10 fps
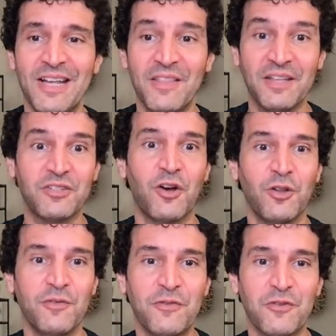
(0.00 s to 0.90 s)
Thanks to all
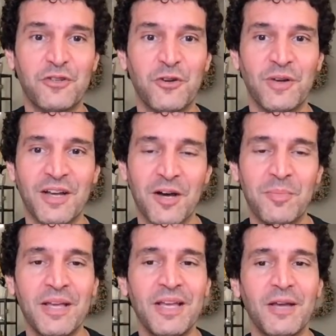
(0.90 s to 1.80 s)
of you for showing
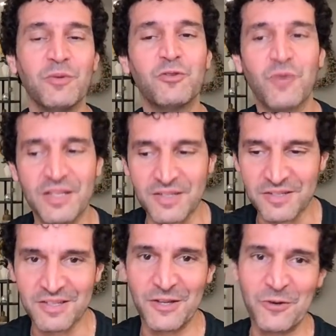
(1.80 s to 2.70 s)
up. It was great to
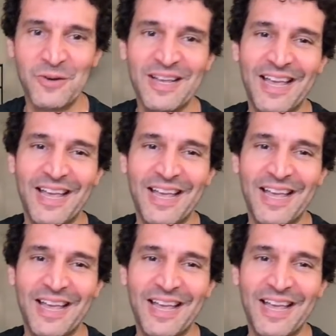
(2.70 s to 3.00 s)
see you,